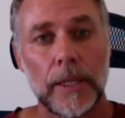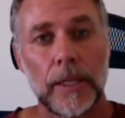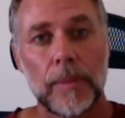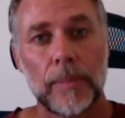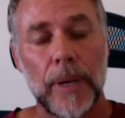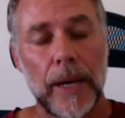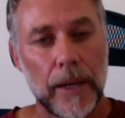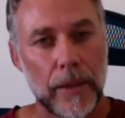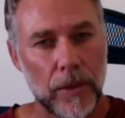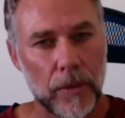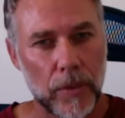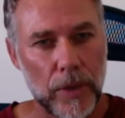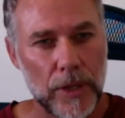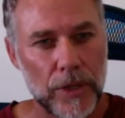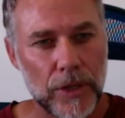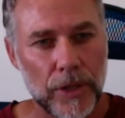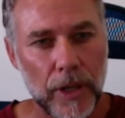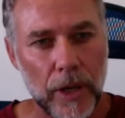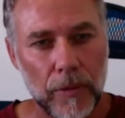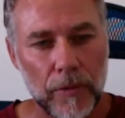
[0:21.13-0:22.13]
Part of the
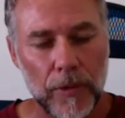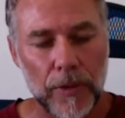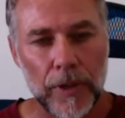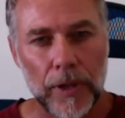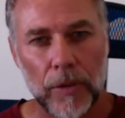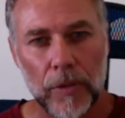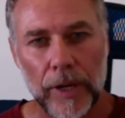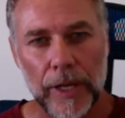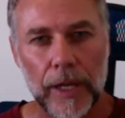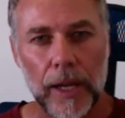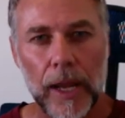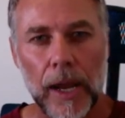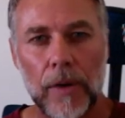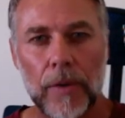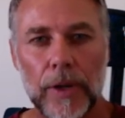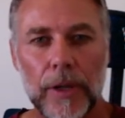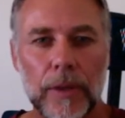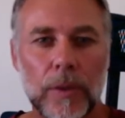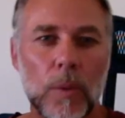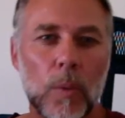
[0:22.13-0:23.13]
reason though for the
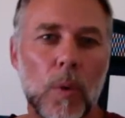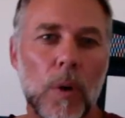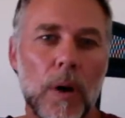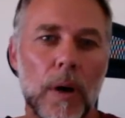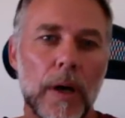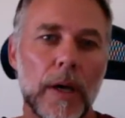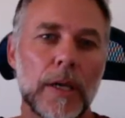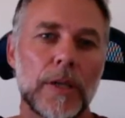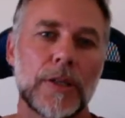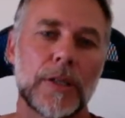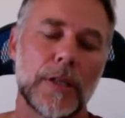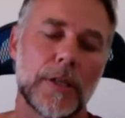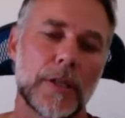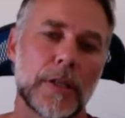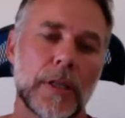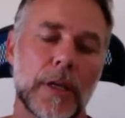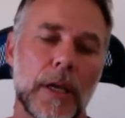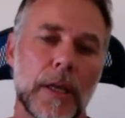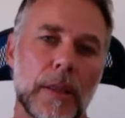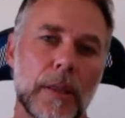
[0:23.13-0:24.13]
irregularity in the wires is
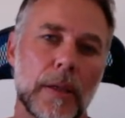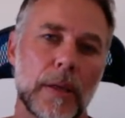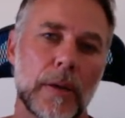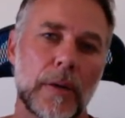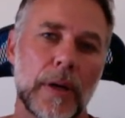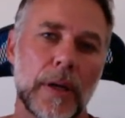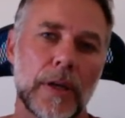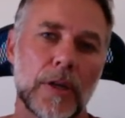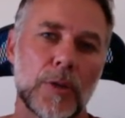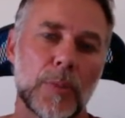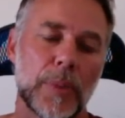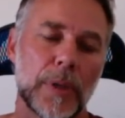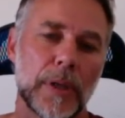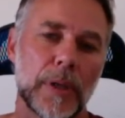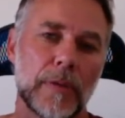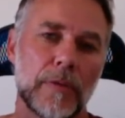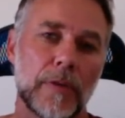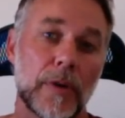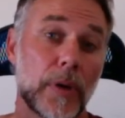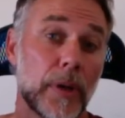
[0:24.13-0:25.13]
that there has
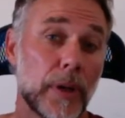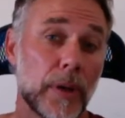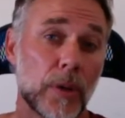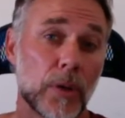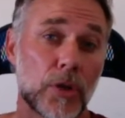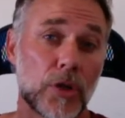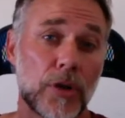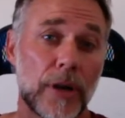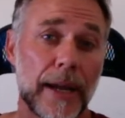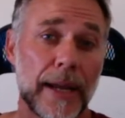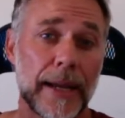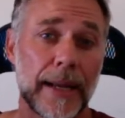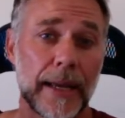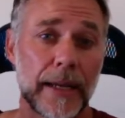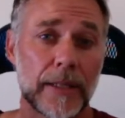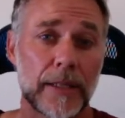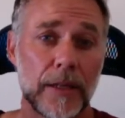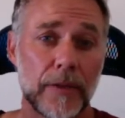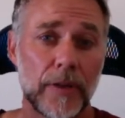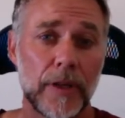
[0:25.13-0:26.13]
been very little trade
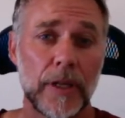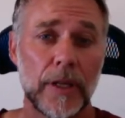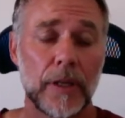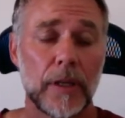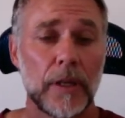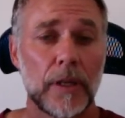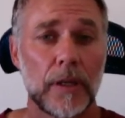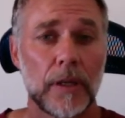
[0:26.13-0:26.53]
activity